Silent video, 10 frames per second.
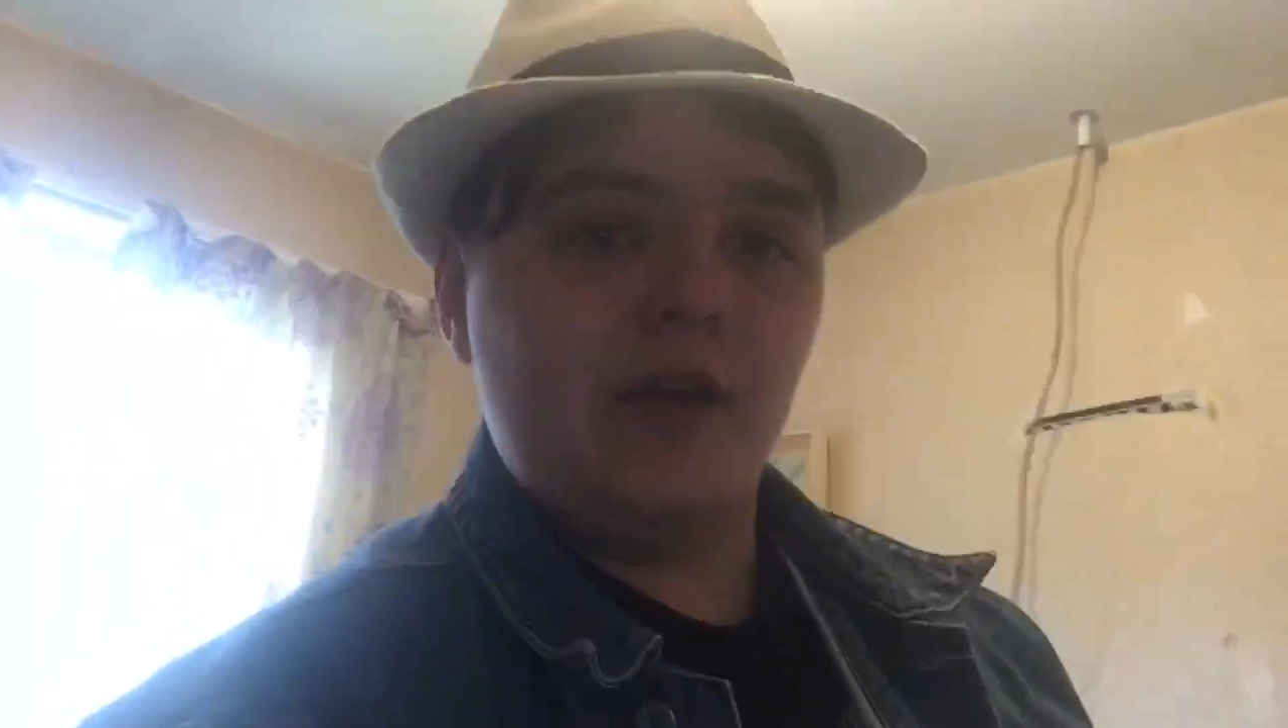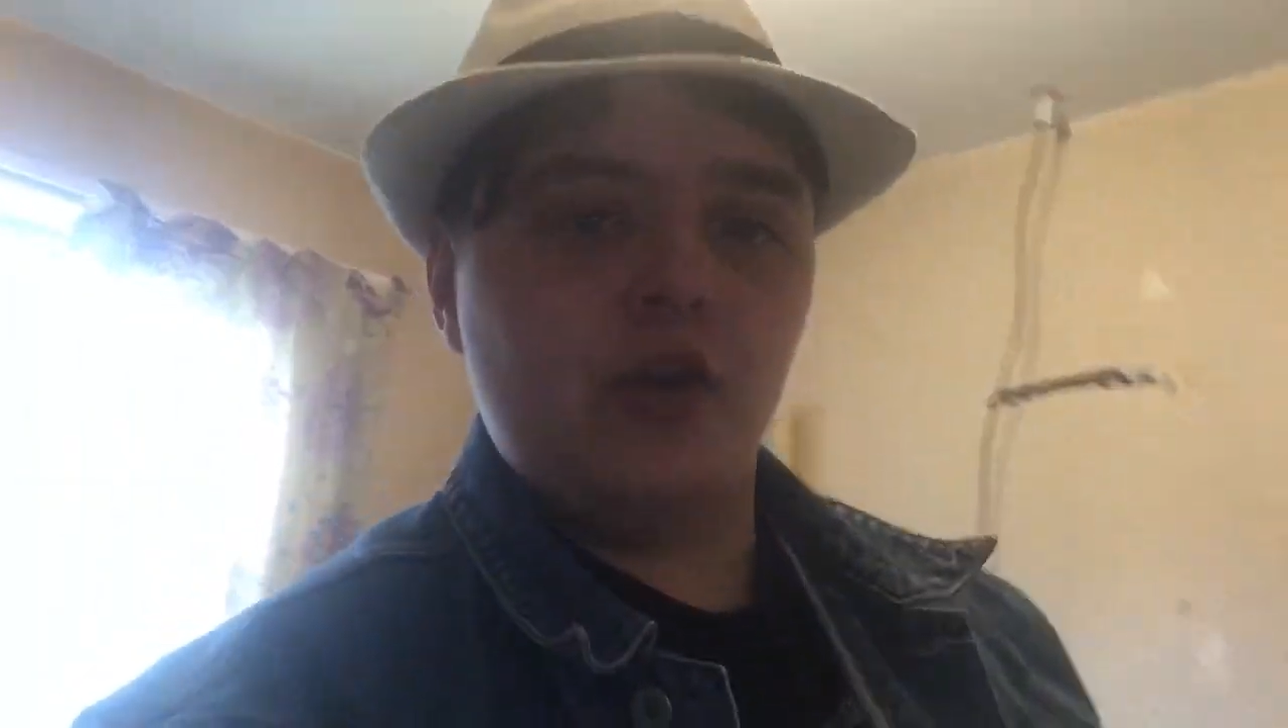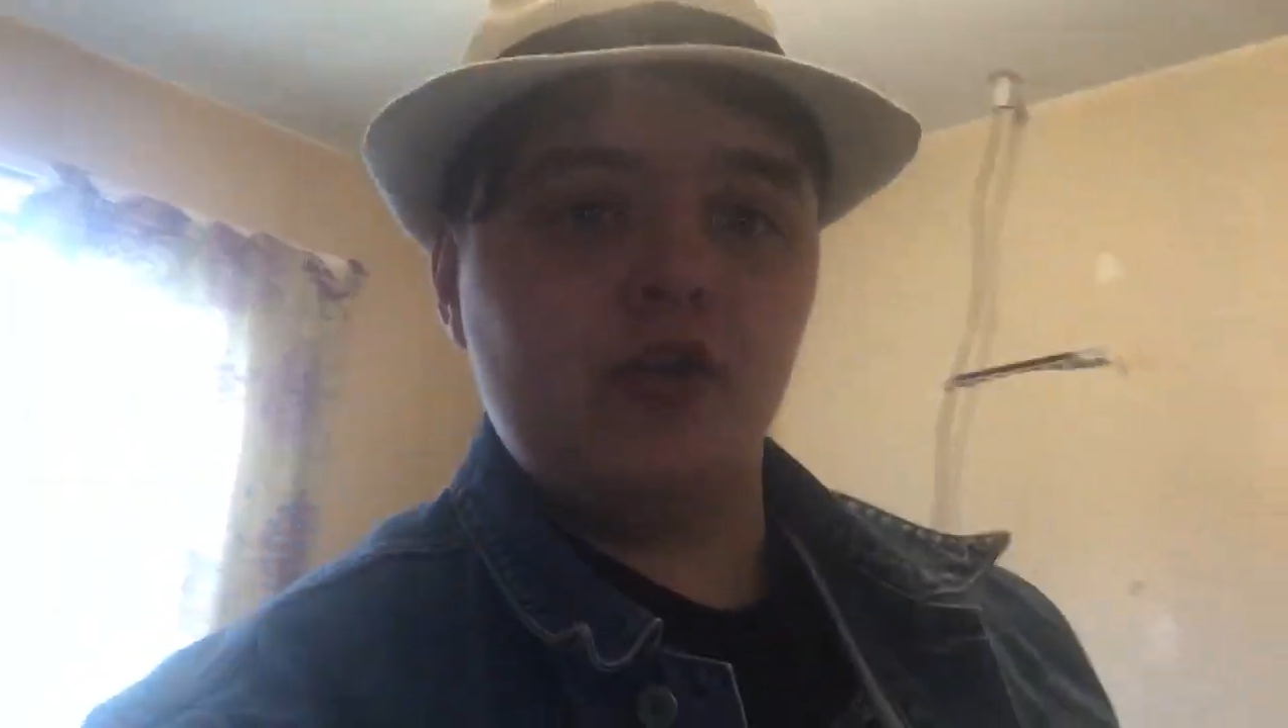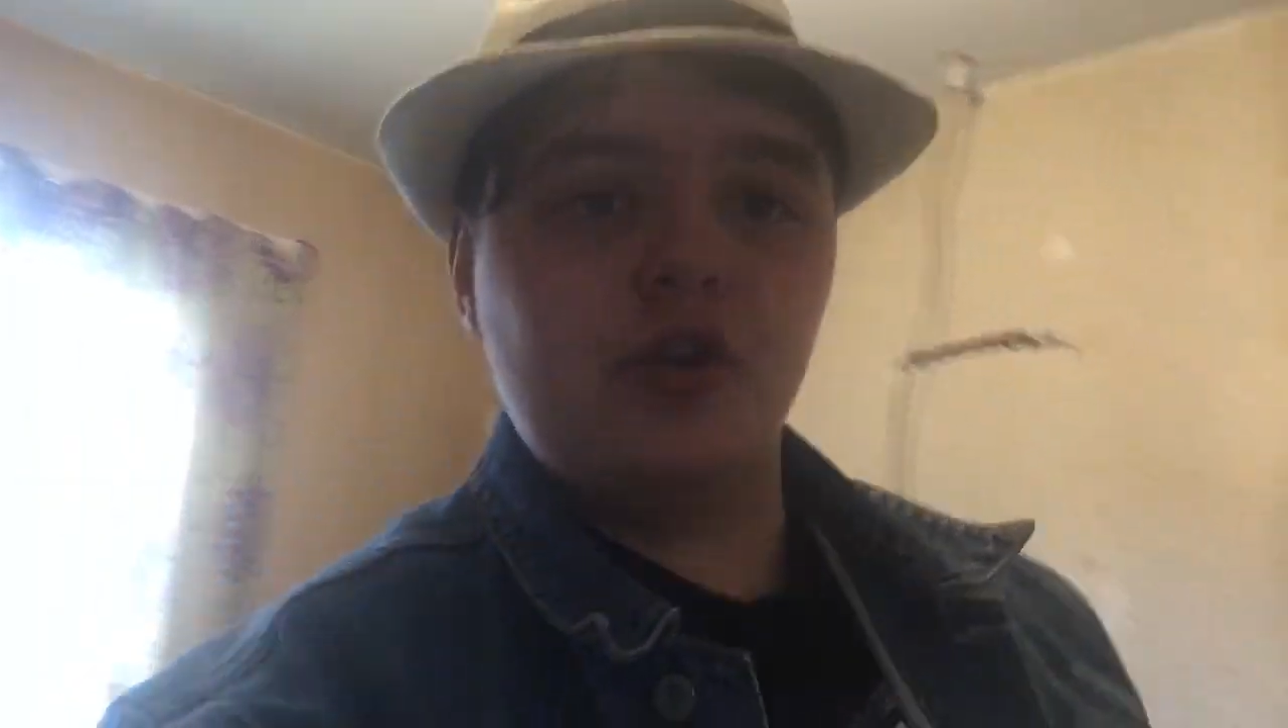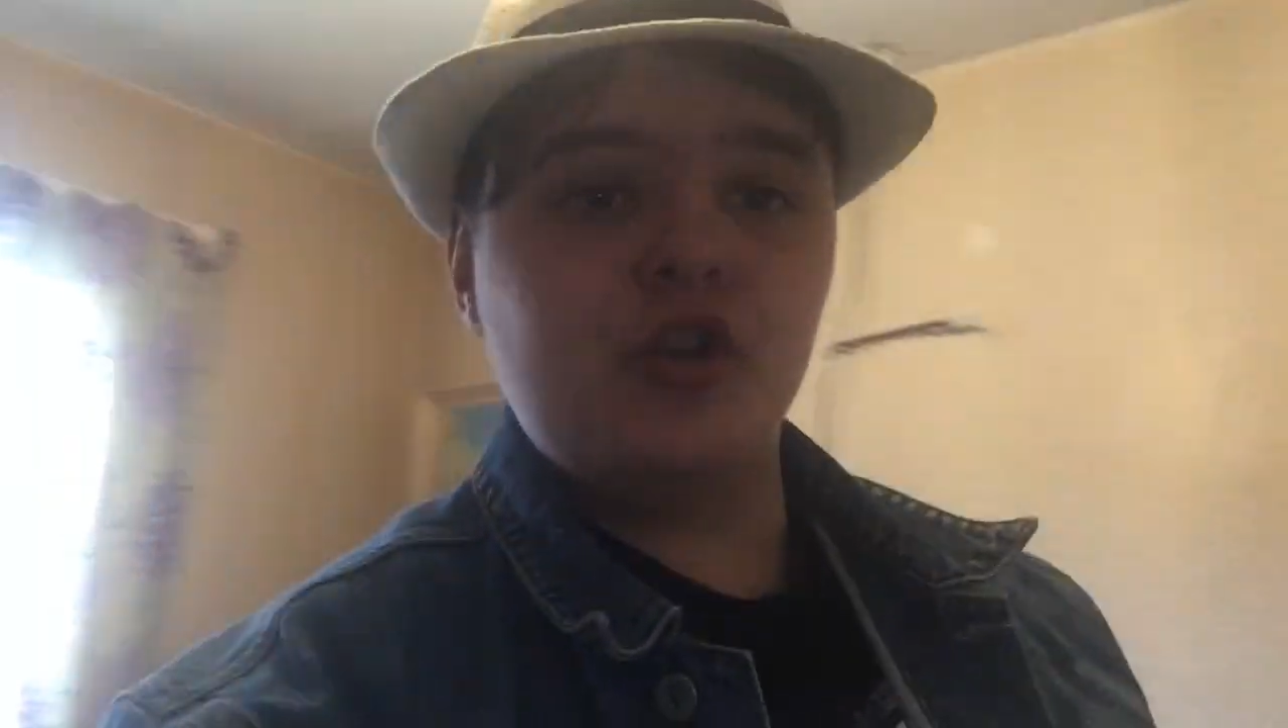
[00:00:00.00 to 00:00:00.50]

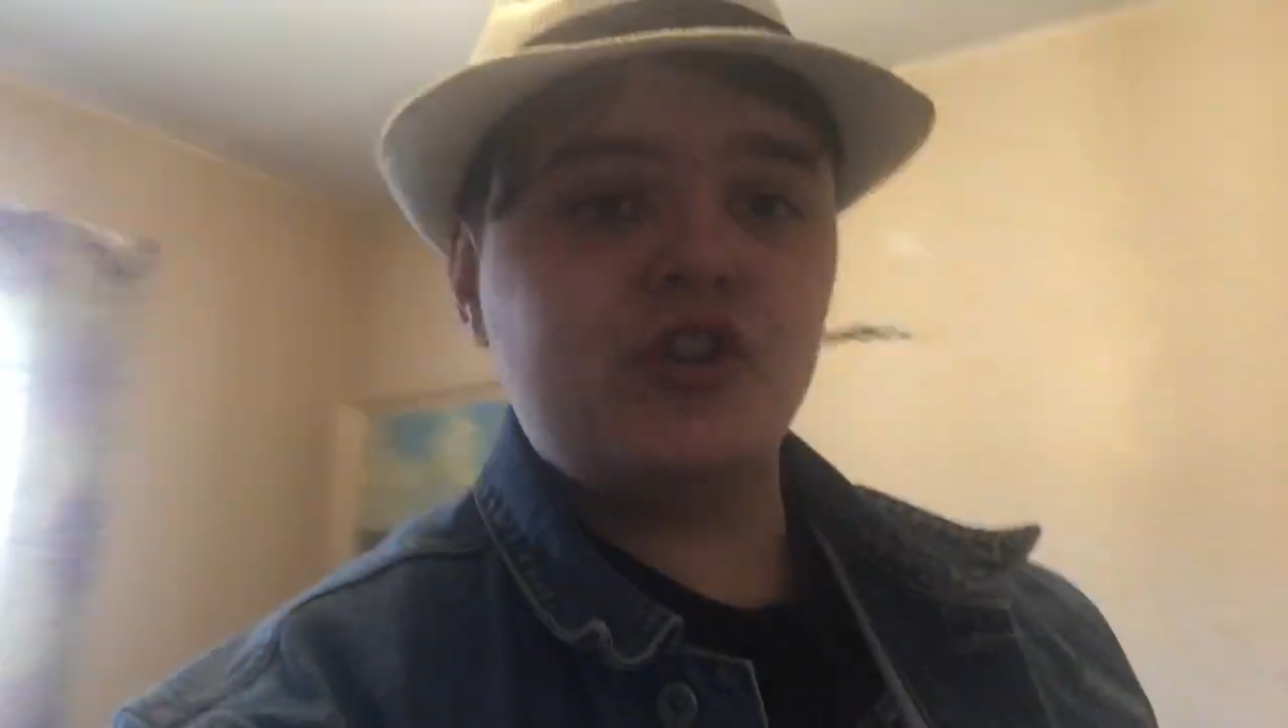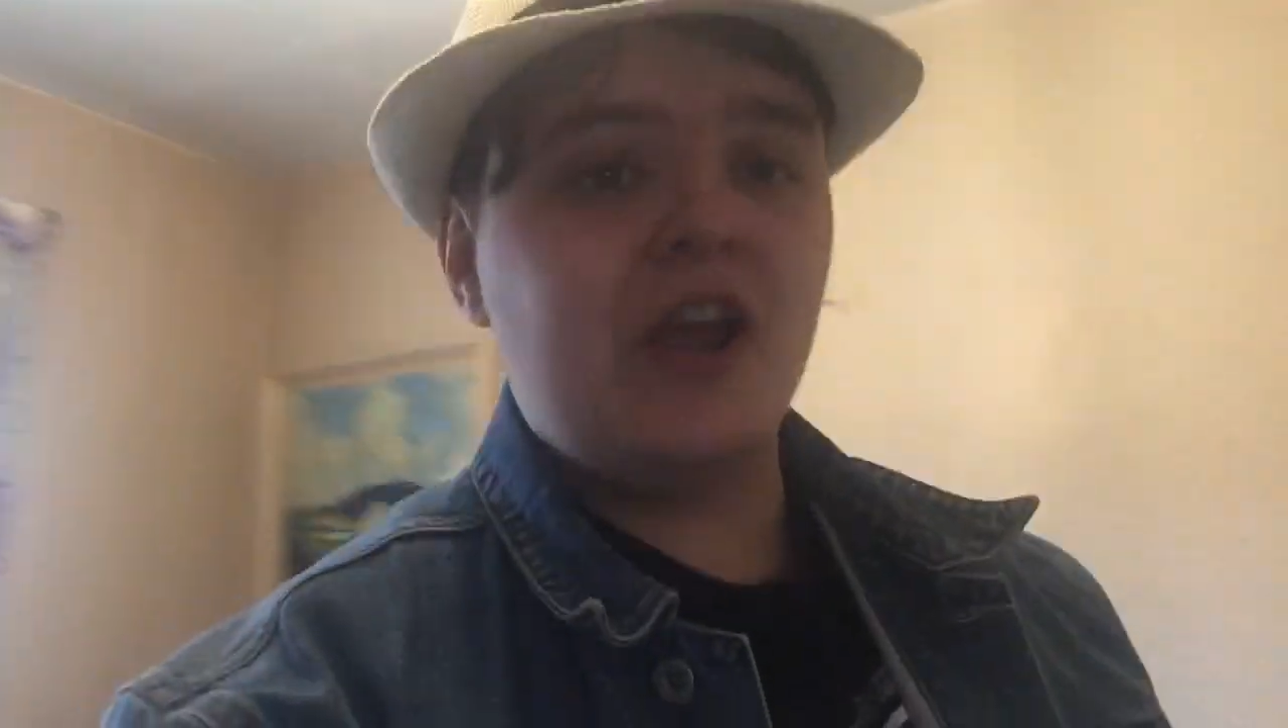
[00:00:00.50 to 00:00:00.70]
goodness.